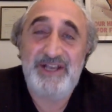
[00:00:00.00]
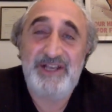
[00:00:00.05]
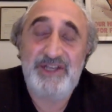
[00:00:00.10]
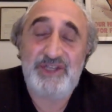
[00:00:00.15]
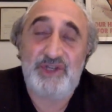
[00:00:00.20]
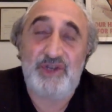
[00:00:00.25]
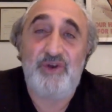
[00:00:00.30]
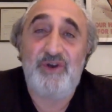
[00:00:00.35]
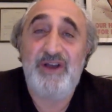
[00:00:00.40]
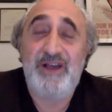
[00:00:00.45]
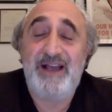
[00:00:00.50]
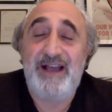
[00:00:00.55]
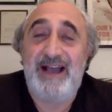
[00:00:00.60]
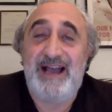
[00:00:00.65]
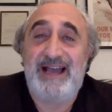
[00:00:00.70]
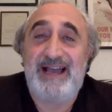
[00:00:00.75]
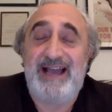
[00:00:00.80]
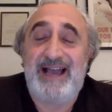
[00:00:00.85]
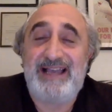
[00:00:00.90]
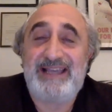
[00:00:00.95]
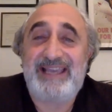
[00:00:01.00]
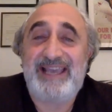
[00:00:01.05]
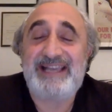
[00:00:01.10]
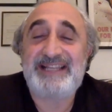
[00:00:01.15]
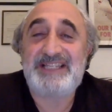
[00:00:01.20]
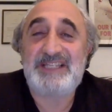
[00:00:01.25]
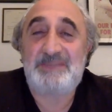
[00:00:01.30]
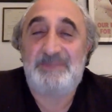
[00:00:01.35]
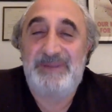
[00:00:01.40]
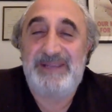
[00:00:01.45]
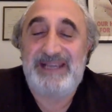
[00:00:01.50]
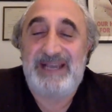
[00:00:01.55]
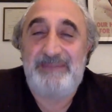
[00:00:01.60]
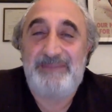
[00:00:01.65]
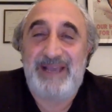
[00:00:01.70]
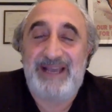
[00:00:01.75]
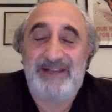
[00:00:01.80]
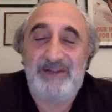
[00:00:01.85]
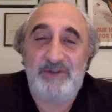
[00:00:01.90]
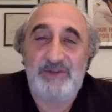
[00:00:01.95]
So I, I, can't speak. I
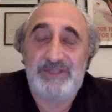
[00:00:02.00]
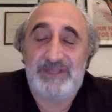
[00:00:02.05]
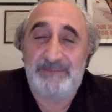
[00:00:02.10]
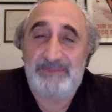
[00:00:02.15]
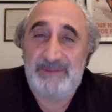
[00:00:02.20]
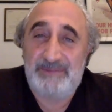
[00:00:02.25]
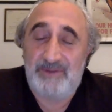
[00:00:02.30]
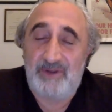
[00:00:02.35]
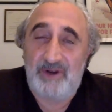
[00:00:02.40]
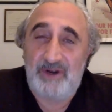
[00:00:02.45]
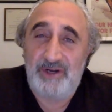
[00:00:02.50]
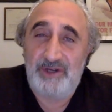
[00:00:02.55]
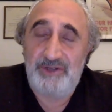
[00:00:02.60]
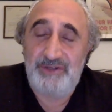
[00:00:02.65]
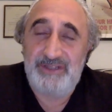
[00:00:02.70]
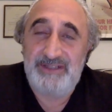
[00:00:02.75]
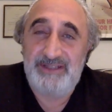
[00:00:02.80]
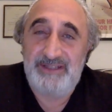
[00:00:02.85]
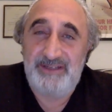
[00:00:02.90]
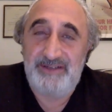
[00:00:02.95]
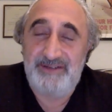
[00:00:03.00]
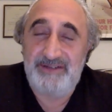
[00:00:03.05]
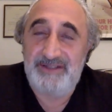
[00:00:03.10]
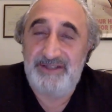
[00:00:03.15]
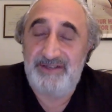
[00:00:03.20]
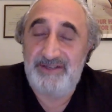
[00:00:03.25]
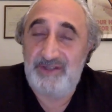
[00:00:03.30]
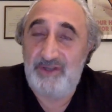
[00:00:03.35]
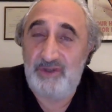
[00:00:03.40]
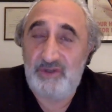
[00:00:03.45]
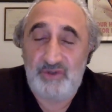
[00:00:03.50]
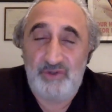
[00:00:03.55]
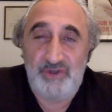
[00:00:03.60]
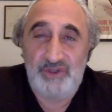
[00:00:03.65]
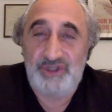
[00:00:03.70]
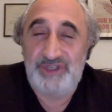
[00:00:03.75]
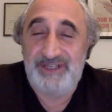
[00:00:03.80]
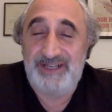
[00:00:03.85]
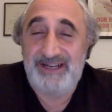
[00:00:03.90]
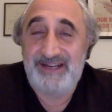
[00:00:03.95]
mean, I know some people argue that there's there's also
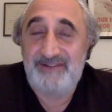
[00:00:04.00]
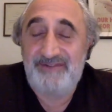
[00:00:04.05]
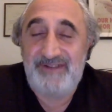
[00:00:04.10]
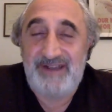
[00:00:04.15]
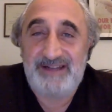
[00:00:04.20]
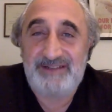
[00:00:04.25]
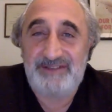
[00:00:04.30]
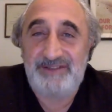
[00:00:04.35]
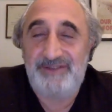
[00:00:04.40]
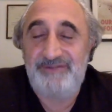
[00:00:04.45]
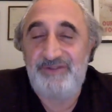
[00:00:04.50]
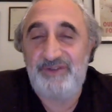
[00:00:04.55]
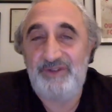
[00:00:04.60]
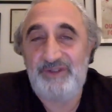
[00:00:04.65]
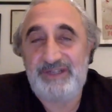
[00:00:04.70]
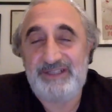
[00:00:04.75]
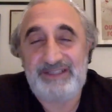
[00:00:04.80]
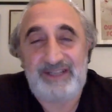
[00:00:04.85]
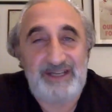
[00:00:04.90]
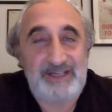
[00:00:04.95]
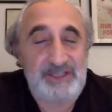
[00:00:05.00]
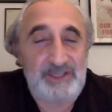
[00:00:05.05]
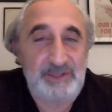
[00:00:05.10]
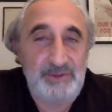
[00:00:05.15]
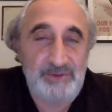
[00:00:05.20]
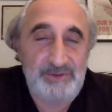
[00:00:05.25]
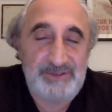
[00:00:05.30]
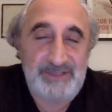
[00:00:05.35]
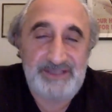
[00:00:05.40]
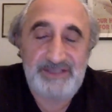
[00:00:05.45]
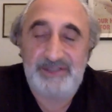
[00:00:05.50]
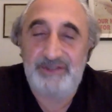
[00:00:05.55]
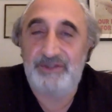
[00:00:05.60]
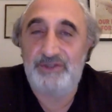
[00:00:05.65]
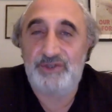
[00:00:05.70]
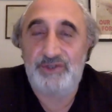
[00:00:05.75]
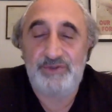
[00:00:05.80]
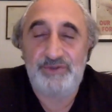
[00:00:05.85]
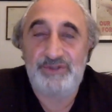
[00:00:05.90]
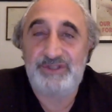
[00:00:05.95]
a genetic factor. If you look at IQ tests of
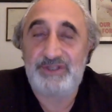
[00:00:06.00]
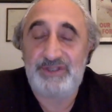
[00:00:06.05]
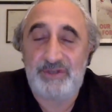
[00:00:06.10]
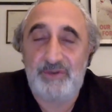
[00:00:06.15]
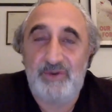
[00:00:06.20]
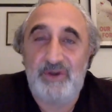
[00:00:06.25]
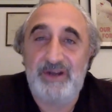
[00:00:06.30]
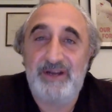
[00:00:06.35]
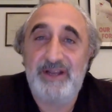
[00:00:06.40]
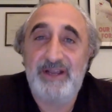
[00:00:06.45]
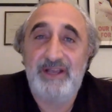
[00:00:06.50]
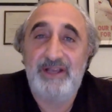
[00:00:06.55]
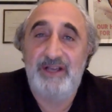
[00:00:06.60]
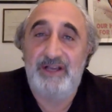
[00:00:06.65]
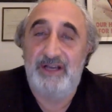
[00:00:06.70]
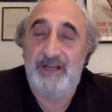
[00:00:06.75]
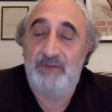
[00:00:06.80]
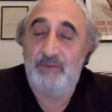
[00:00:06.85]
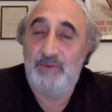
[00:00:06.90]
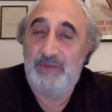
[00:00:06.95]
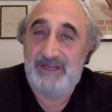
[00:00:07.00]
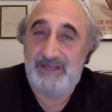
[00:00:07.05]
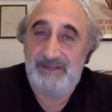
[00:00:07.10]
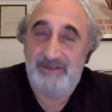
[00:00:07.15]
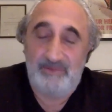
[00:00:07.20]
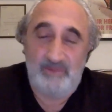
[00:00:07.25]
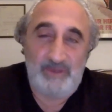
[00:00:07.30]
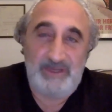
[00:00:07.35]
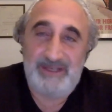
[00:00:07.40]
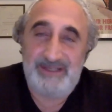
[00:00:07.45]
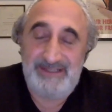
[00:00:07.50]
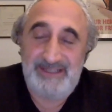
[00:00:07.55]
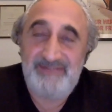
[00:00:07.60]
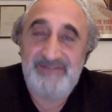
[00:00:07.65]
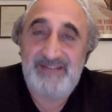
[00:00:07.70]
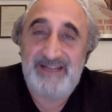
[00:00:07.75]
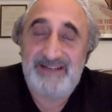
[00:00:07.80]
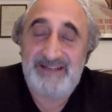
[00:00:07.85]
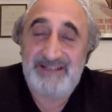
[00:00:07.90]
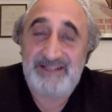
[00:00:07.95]
the Jews and so on, uh, we can we can
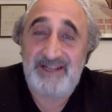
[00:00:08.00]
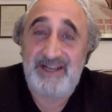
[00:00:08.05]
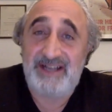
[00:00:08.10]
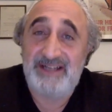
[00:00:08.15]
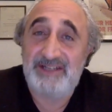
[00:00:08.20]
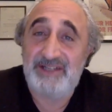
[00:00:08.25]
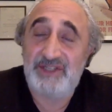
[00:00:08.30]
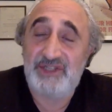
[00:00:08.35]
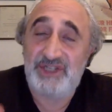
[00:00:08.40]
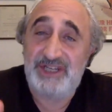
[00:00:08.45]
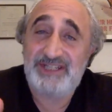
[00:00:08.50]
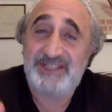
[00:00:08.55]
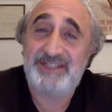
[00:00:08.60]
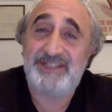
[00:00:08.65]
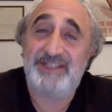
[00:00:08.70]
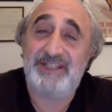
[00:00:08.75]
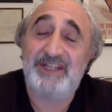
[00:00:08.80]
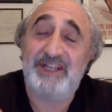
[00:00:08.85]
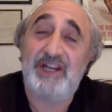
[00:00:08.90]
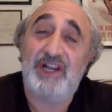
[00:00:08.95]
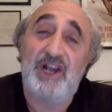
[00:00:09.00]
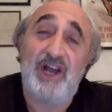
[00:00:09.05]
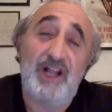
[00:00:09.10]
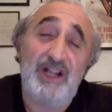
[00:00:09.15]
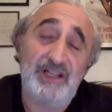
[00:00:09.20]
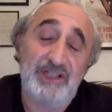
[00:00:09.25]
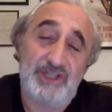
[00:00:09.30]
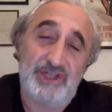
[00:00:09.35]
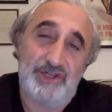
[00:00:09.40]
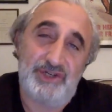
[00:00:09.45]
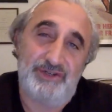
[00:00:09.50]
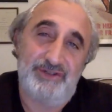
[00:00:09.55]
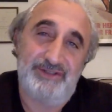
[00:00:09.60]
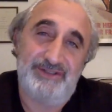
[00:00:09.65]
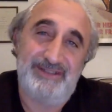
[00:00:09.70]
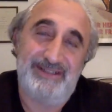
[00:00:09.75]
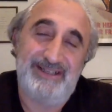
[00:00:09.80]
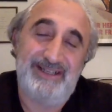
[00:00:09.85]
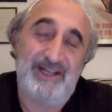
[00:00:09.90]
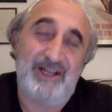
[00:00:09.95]
leave that aside. Just the culture,
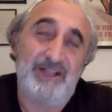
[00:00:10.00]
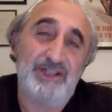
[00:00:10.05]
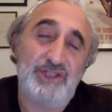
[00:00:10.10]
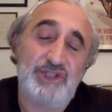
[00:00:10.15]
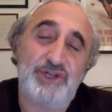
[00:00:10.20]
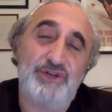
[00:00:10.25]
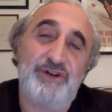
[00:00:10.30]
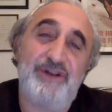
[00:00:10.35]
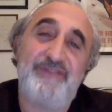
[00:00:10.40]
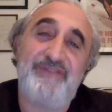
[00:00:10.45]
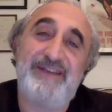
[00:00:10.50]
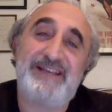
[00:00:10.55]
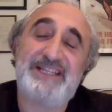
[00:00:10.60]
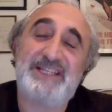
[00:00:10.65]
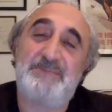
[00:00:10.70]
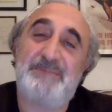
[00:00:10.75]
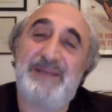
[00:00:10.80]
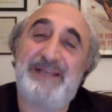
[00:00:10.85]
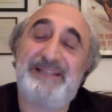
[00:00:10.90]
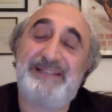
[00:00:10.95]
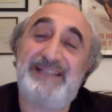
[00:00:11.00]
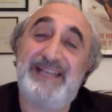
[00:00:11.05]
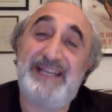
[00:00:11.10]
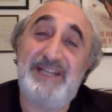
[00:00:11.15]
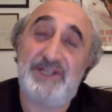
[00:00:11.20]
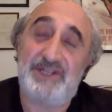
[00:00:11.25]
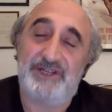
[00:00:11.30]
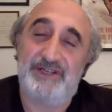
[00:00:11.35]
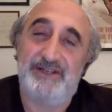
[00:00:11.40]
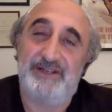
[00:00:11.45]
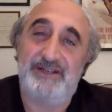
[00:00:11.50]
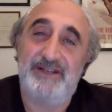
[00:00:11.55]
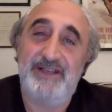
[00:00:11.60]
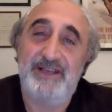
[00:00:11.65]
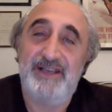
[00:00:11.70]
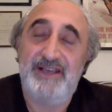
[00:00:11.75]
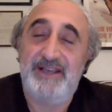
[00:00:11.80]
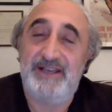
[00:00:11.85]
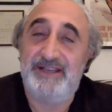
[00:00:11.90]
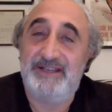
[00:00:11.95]
the culture of expectation,
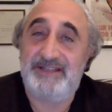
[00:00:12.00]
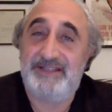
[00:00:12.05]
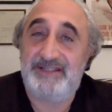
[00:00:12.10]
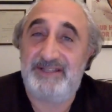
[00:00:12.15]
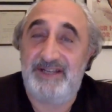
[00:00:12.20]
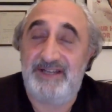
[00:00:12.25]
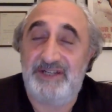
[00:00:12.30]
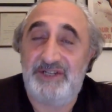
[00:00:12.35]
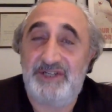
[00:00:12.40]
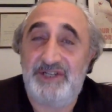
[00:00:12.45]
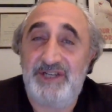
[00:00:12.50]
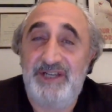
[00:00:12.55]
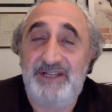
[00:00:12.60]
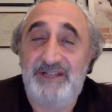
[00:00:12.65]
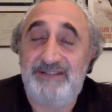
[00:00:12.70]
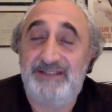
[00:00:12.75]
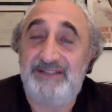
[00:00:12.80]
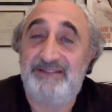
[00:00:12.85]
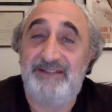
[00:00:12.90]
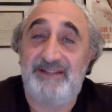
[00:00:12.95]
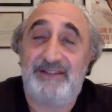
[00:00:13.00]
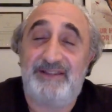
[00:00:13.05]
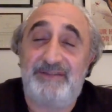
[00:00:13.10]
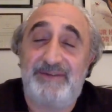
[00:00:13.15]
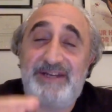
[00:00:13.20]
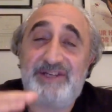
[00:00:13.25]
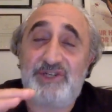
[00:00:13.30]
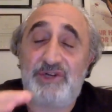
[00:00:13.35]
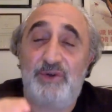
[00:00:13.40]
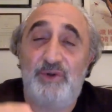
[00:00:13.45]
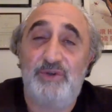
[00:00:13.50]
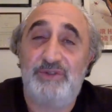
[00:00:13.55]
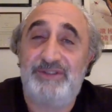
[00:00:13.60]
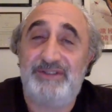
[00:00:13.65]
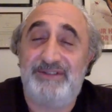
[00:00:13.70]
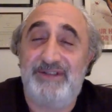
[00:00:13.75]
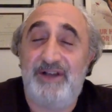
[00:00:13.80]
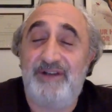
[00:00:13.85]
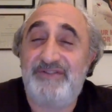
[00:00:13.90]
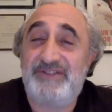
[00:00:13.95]
is such that the
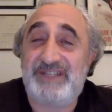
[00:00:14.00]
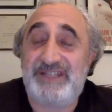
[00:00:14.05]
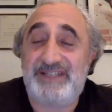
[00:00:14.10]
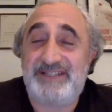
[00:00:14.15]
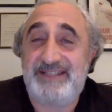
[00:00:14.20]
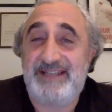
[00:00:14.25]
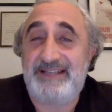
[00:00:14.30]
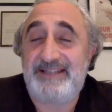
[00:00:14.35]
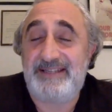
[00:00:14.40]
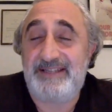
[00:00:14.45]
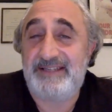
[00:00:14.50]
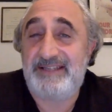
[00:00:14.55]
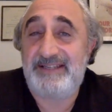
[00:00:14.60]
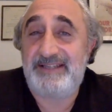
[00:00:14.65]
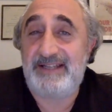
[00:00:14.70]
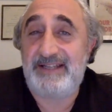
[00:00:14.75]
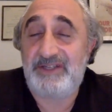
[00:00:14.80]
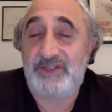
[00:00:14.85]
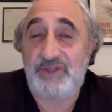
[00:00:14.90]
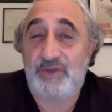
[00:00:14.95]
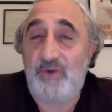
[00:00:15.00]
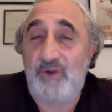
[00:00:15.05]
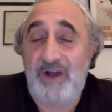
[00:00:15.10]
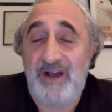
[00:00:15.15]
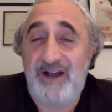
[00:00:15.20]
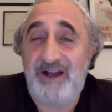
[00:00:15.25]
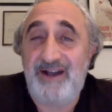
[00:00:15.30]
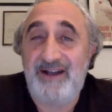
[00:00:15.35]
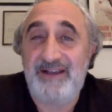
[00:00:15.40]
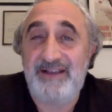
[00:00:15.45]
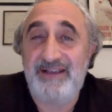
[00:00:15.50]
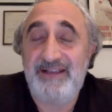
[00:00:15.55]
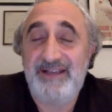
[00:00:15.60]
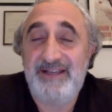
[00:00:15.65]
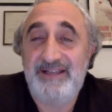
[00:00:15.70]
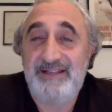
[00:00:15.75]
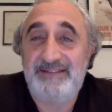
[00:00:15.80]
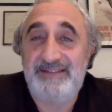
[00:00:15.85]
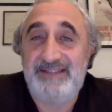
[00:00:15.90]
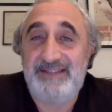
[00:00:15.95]
threshold of success is set so high
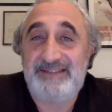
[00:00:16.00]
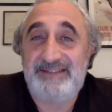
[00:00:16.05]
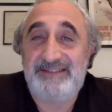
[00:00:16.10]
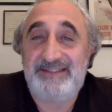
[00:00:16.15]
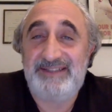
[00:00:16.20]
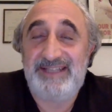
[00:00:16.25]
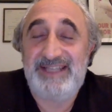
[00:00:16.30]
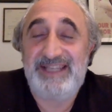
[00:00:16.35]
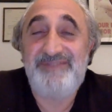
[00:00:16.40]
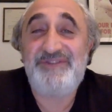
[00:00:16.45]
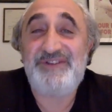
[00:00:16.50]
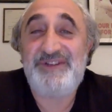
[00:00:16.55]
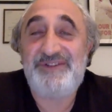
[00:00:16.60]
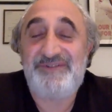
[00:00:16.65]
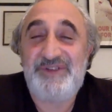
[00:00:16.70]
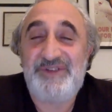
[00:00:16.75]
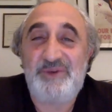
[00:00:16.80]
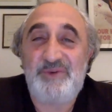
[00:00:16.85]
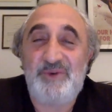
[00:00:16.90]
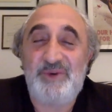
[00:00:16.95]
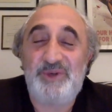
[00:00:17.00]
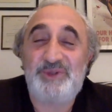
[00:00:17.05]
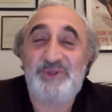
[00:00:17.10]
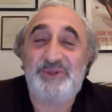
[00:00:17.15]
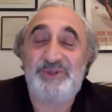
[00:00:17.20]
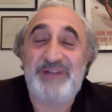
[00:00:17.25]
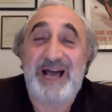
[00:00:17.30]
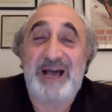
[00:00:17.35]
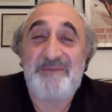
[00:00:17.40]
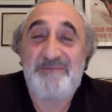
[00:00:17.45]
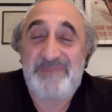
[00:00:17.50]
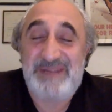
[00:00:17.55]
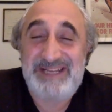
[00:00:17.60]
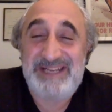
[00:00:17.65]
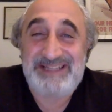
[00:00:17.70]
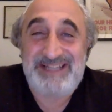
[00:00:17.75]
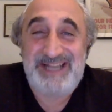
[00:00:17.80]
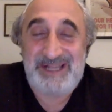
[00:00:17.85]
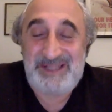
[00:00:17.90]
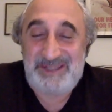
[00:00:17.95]
that even if you were to not
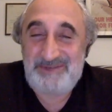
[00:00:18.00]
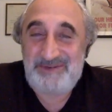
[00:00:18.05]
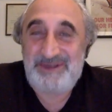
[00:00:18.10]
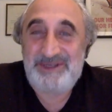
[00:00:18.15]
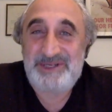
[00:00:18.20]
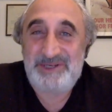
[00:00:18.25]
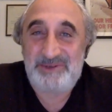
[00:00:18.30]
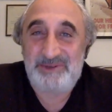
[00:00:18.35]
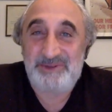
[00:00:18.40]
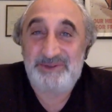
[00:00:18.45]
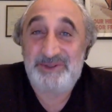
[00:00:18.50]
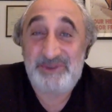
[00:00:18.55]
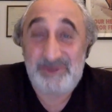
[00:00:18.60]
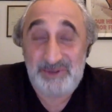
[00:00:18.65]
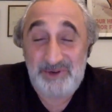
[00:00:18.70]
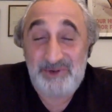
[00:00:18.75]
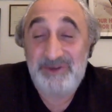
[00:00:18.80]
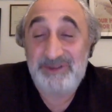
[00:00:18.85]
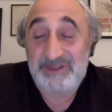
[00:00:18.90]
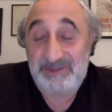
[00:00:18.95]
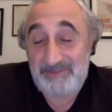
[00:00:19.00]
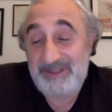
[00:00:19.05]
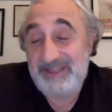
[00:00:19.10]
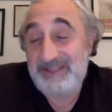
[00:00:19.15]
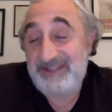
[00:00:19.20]
meet that threshold, you're going to be